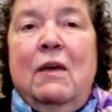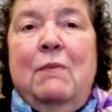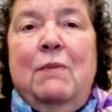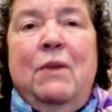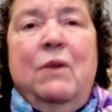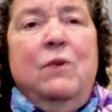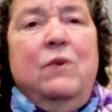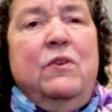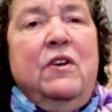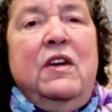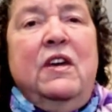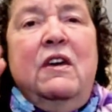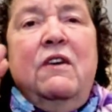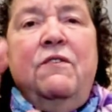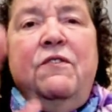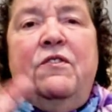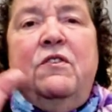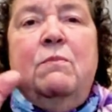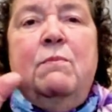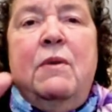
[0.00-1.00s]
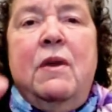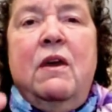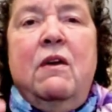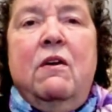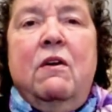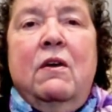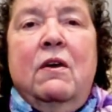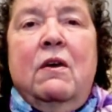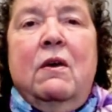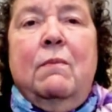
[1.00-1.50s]
But it was a gift to
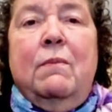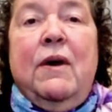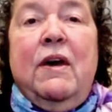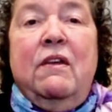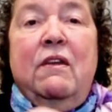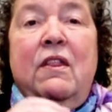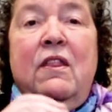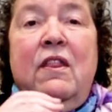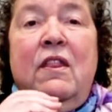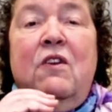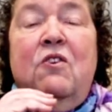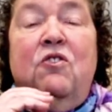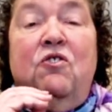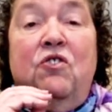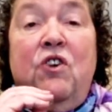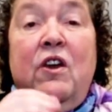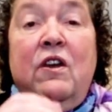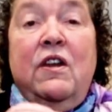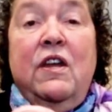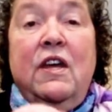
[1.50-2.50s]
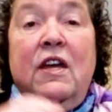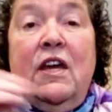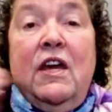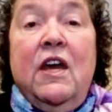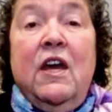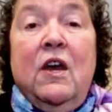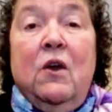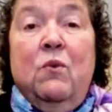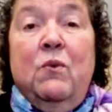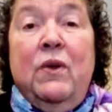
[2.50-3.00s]
me by the Ashanti
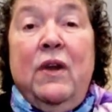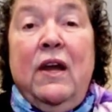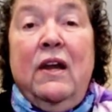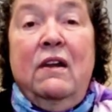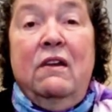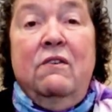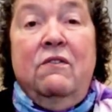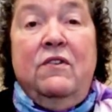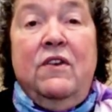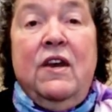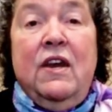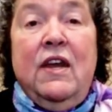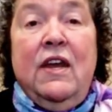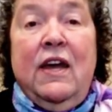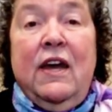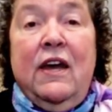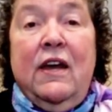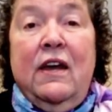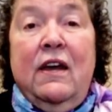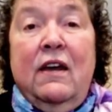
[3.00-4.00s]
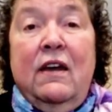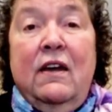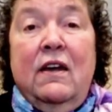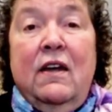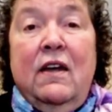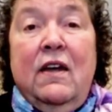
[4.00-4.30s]
king when I lived in Ghana.